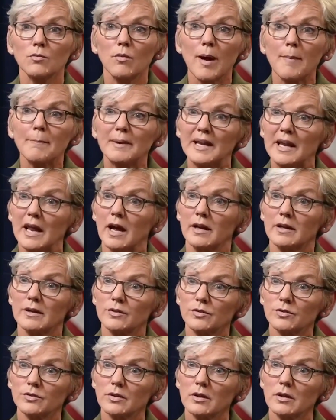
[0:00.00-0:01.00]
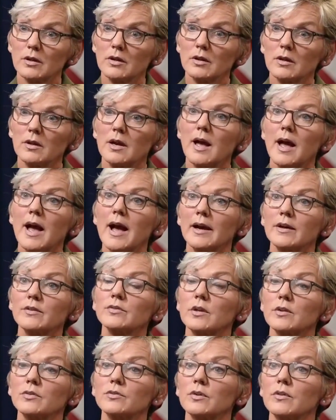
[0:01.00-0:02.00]
weaponized
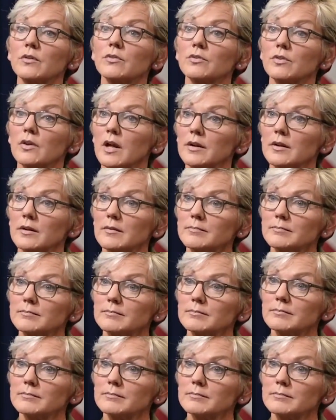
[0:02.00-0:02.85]
access to the sun.